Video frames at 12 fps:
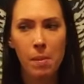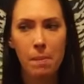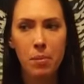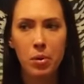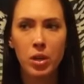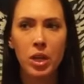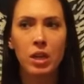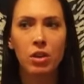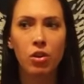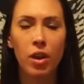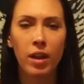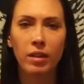put in
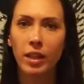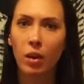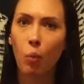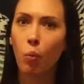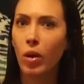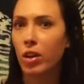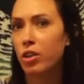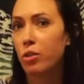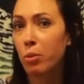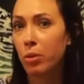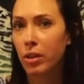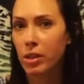your head like what you
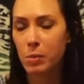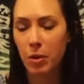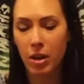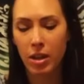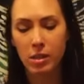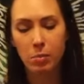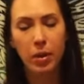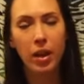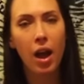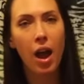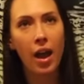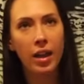will experience,
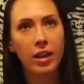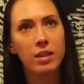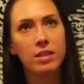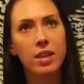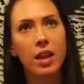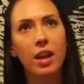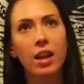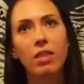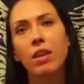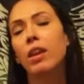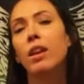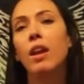but I can say
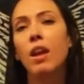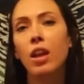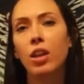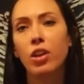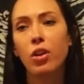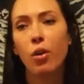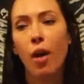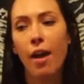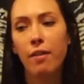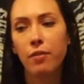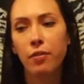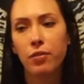that, you know,
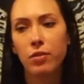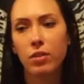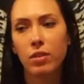I've